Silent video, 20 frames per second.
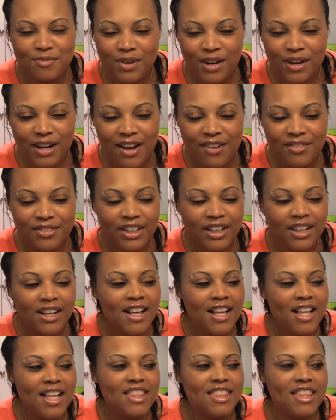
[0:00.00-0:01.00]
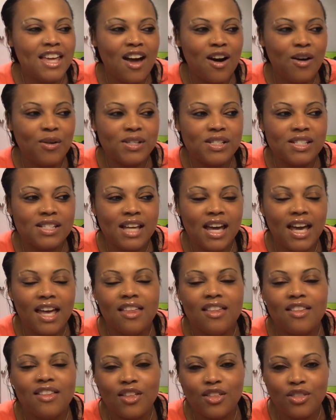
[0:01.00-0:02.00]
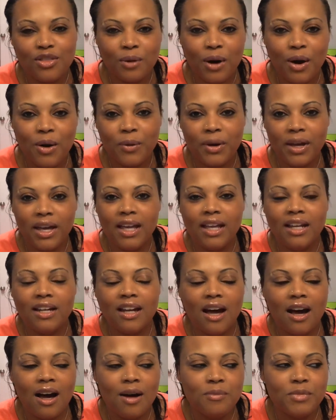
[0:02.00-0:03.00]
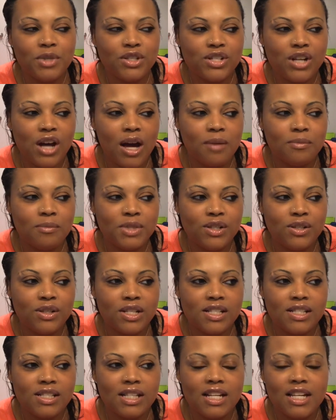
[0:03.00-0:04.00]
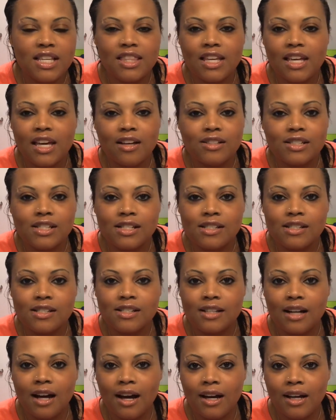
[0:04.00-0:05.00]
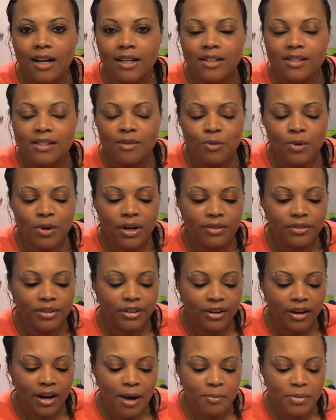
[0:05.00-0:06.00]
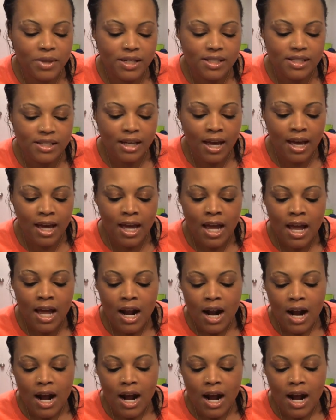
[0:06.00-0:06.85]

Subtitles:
whatever they always say, that they throw in your job duties, anything else is assigned, whatever crap they say.